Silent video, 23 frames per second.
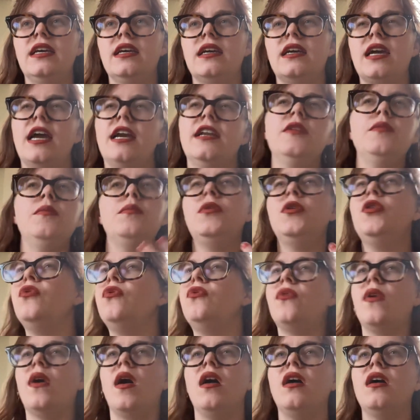kind of
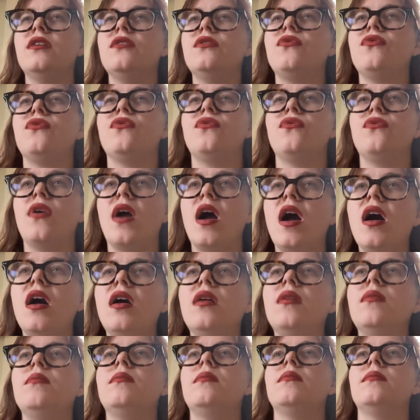move on
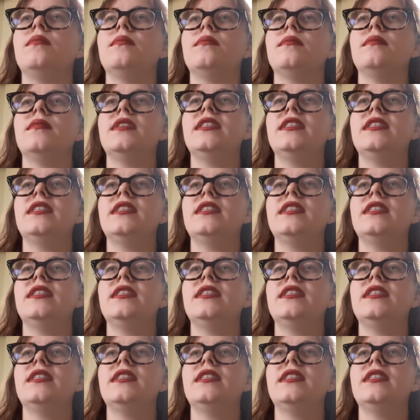from